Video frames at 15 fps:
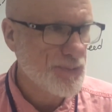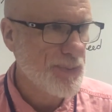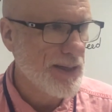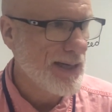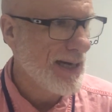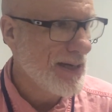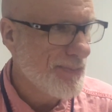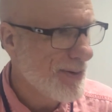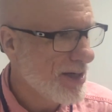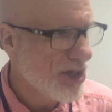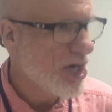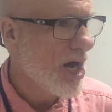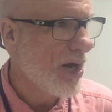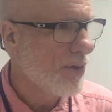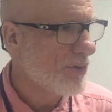speed? Anybody
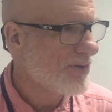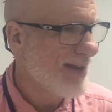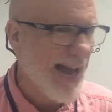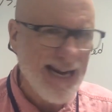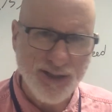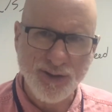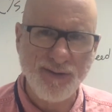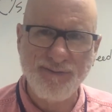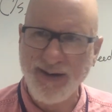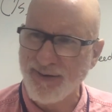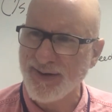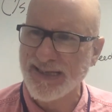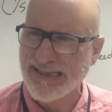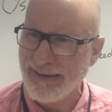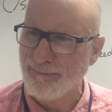know? It's actually
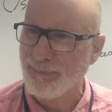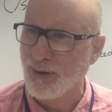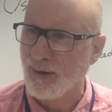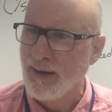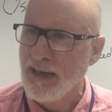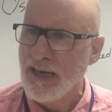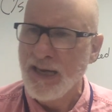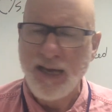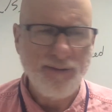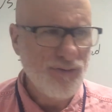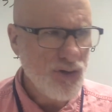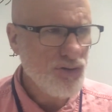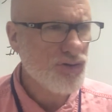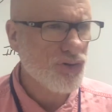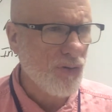very simple.
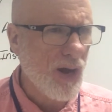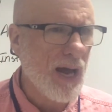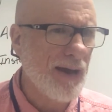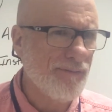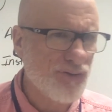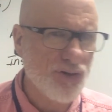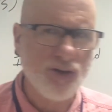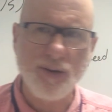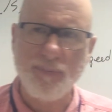If you drive to